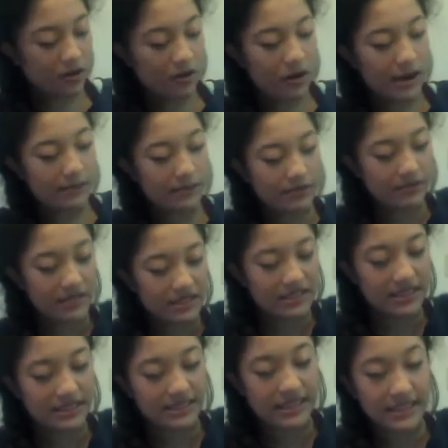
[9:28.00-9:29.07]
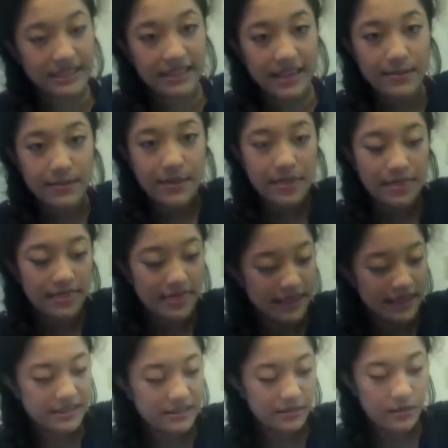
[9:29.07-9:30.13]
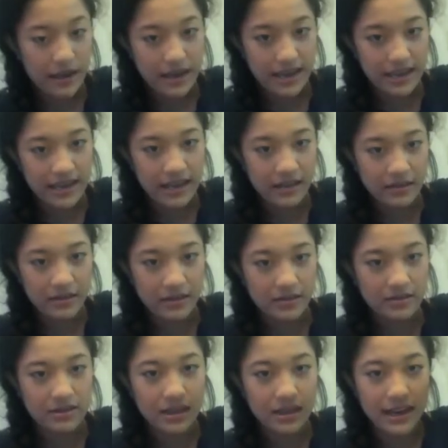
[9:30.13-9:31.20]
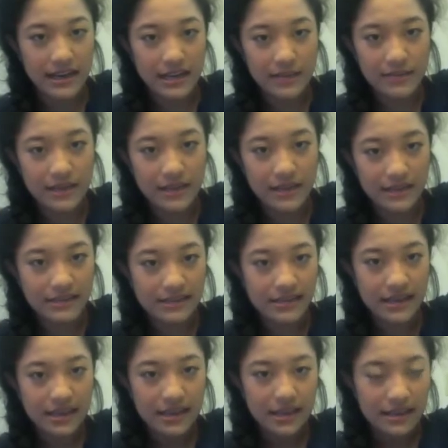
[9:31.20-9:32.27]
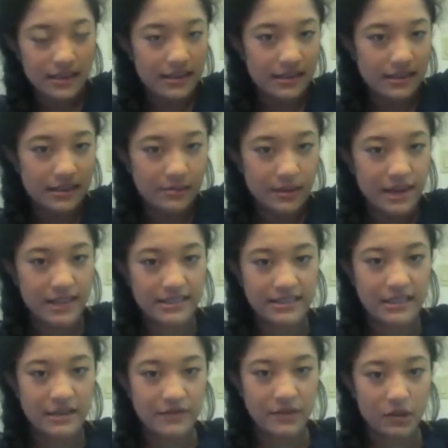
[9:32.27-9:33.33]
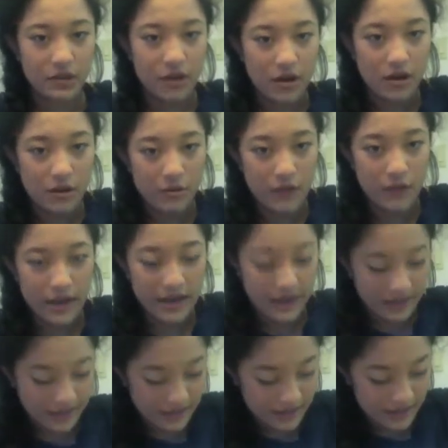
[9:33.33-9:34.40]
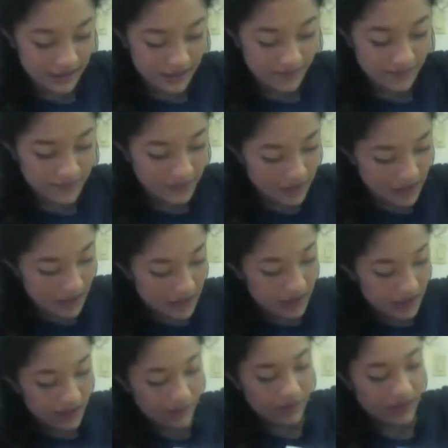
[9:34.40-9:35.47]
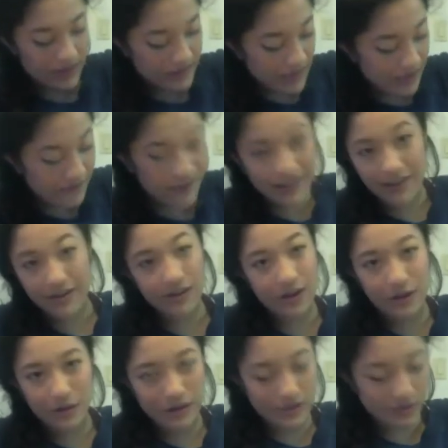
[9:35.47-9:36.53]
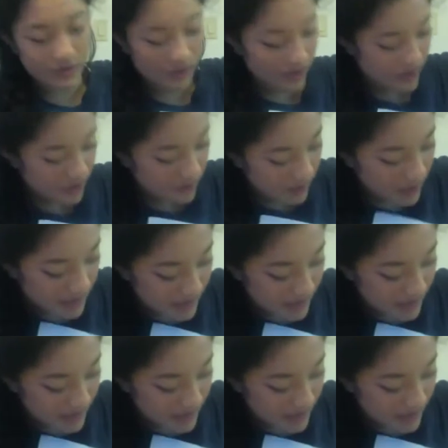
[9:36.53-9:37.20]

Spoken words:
I'm going to instead tape this way, a little tiny piece, this way instead of the long ways, because I figure no one's really going to